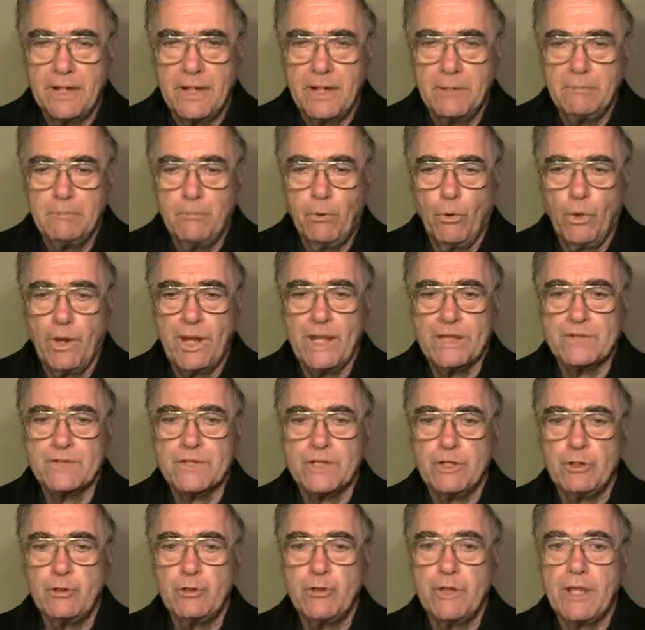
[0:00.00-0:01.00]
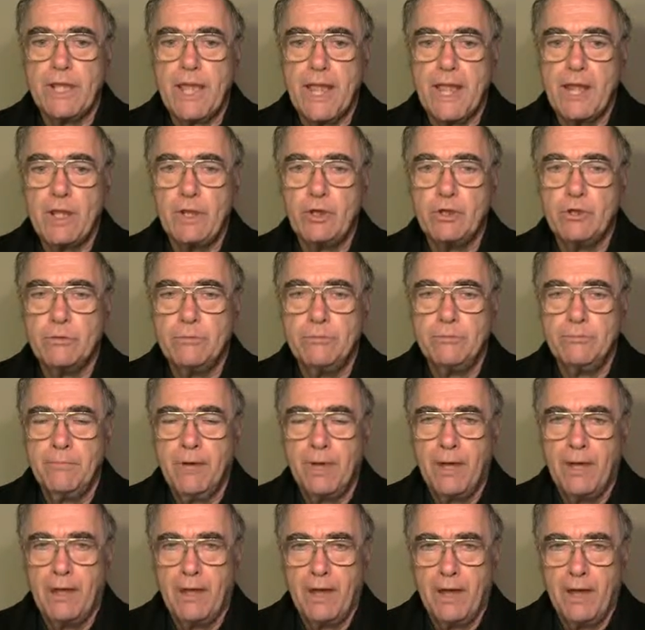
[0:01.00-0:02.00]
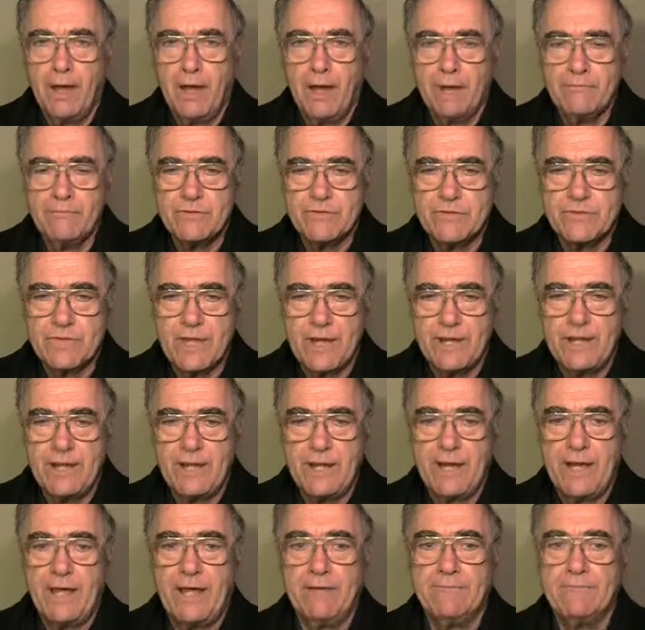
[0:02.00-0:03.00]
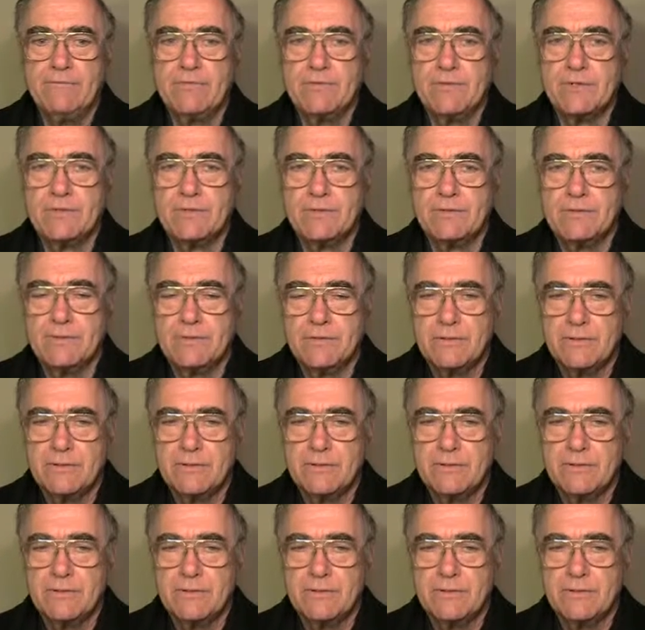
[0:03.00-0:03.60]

and brought us into the kingdom of the Son he loves.